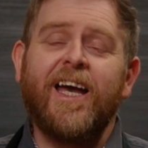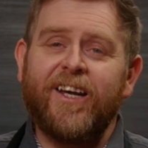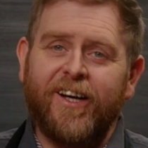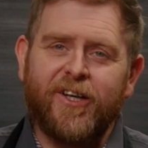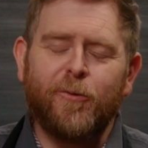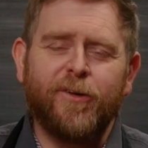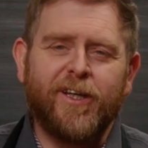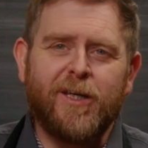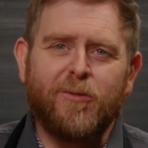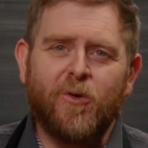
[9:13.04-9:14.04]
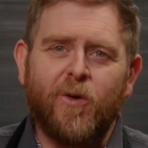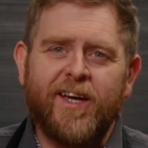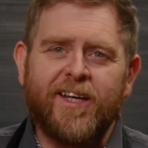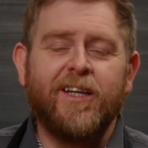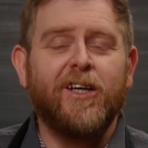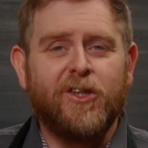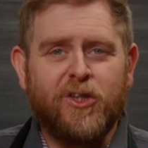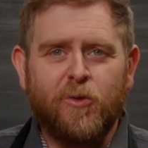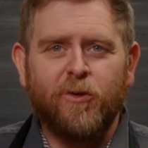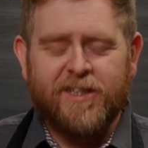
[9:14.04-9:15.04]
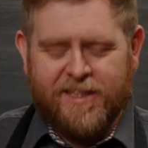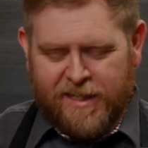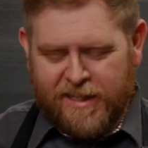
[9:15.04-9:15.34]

And I don't want to keep you waiting. You want to see